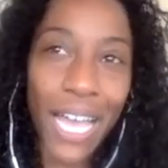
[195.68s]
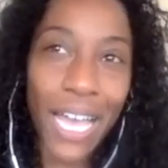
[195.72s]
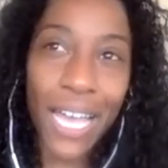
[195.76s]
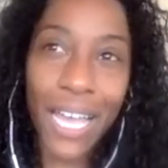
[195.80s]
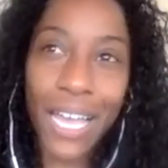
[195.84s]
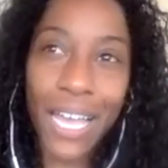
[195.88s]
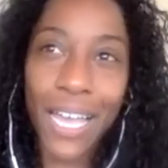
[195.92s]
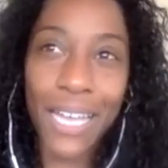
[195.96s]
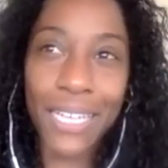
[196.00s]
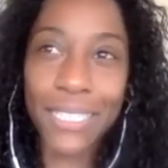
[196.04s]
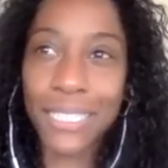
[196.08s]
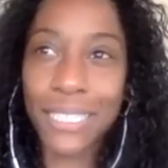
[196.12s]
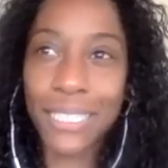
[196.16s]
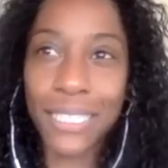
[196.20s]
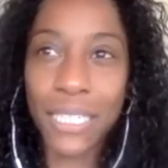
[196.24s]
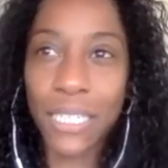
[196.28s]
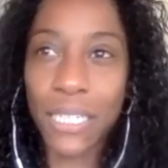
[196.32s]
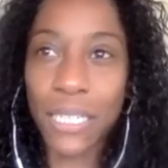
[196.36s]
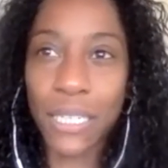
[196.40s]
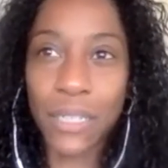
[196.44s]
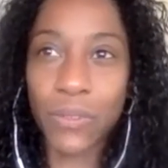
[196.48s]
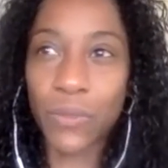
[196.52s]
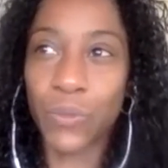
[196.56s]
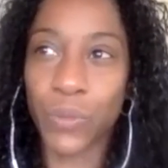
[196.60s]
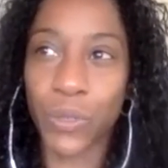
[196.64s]
I
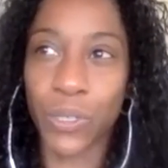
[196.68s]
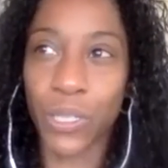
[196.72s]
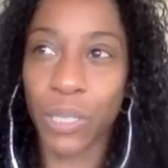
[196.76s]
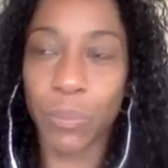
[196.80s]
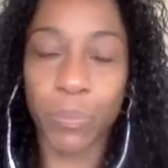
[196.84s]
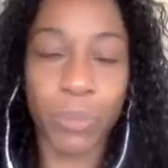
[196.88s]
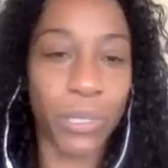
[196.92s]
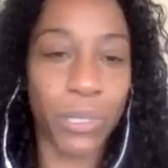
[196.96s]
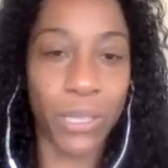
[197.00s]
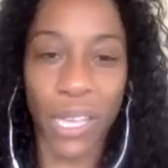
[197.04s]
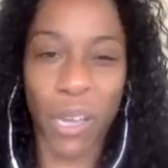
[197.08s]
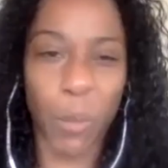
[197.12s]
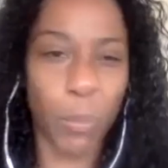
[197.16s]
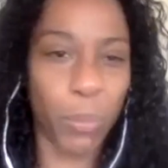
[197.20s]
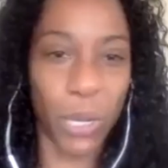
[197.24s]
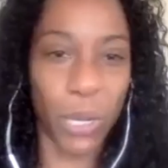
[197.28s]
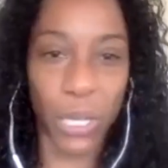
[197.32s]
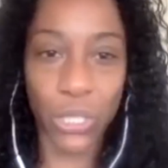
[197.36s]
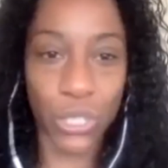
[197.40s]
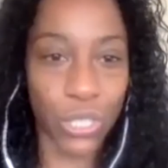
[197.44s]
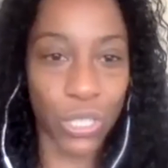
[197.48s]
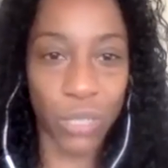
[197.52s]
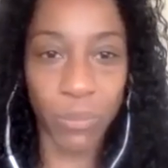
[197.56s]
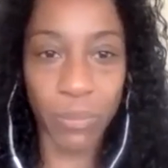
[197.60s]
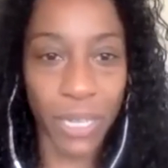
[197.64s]
didn't really put that
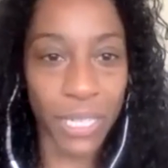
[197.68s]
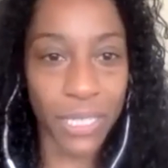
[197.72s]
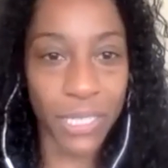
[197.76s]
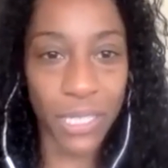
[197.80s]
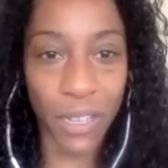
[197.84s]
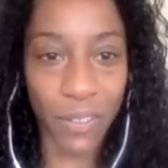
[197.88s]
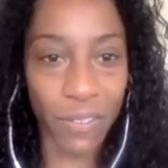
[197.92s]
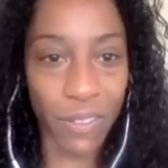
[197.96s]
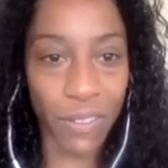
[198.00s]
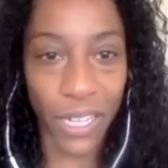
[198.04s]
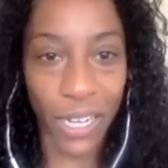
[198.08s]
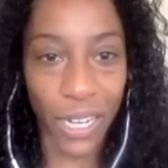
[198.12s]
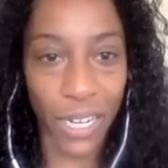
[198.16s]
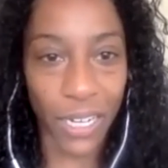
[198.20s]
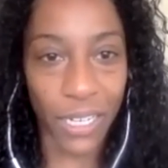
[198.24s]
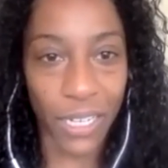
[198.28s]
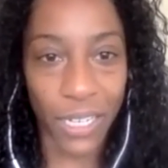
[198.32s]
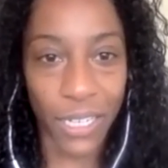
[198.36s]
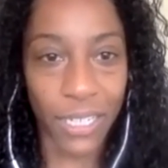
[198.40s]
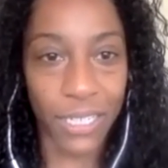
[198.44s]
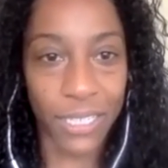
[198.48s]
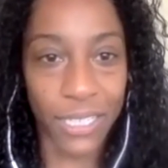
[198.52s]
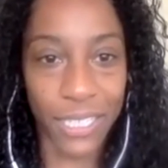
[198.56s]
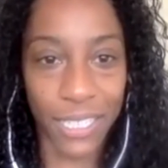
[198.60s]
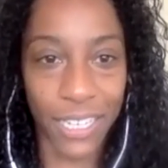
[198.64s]
pressure on myself that I
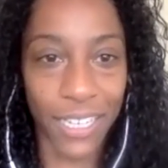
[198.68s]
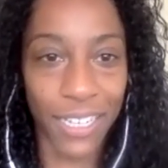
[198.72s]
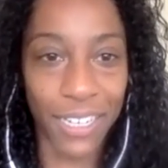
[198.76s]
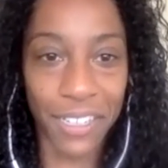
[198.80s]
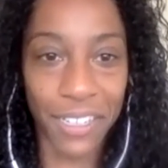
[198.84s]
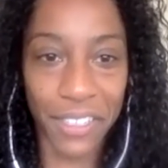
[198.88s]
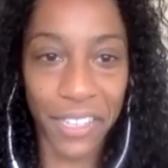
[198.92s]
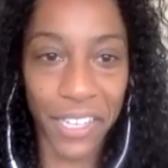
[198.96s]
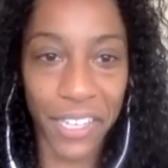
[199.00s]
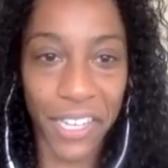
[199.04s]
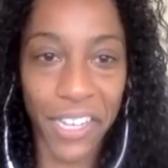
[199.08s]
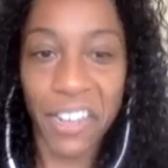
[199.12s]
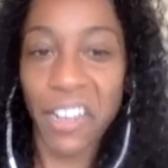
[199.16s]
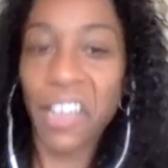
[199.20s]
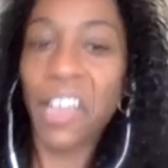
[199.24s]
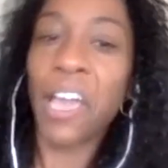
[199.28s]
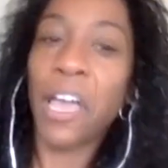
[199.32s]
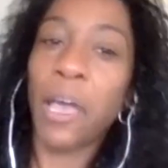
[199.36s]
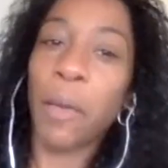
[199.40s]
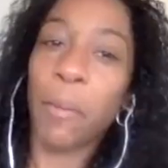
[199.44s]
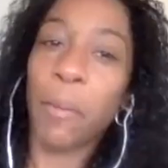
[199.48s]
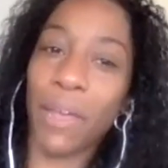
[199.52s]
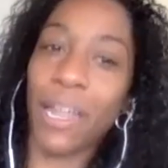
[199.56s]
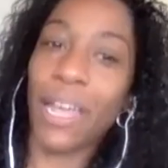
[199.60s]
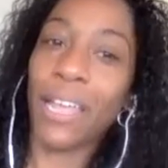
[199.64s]
needed to get it there.
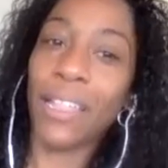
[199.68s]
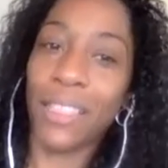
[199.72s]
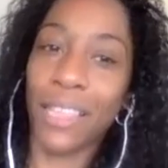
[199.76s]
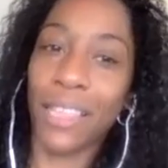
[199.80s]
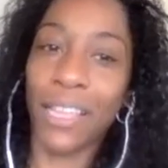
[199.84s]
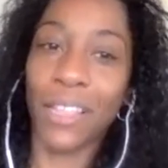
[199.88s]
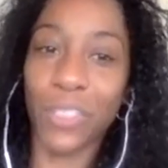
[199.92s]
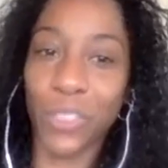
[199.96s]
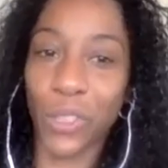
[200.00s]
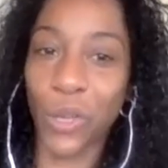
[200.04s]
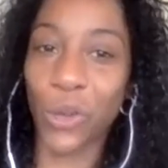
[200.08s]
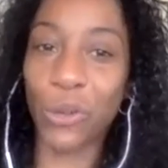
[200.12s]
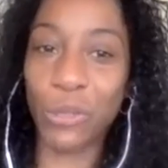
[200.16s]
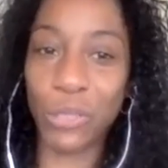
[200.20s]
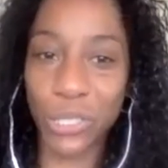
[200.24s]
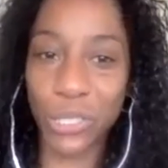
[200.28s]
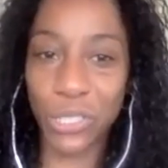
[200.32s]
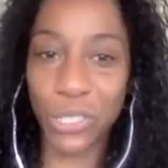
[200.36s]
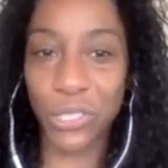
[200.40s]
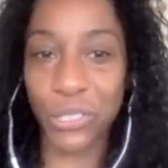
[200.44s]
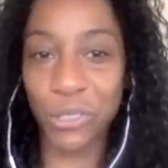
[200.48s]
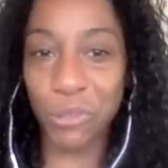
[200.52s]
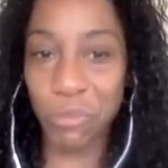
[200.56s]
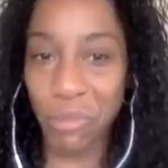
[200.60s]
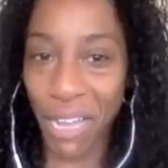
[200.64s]
But I think those
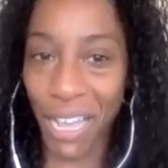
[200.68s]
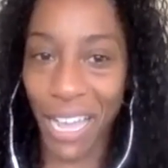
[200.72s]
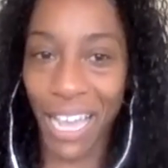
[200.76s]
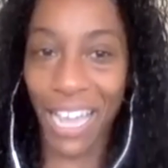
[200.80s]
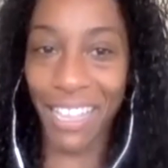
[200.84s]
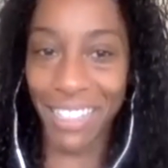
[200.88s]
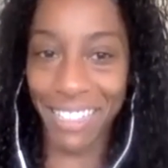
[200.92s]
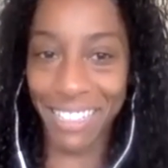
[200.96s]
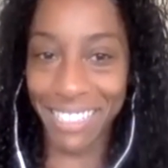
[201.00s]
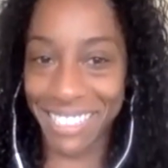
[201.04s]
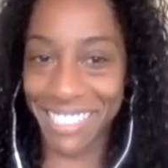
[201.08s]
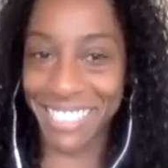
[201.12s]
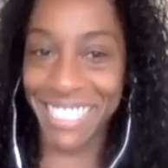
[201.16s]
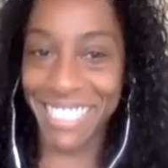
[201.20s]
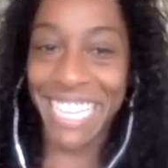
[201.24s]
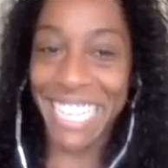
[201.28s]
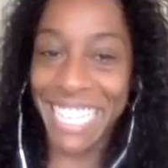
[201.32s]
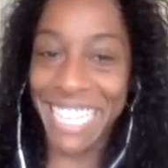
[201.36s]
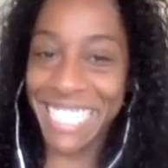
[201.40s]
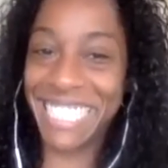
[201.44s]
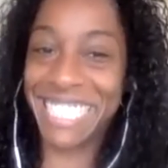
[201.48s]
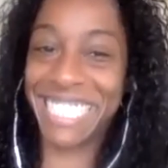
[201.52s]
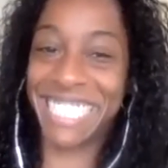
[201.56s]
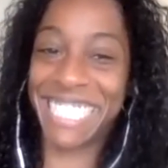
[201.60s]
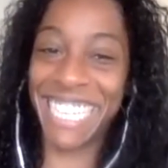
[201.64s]
two behind the
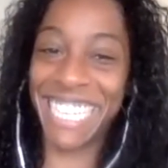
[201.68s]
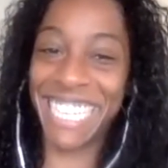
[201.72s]
scenes,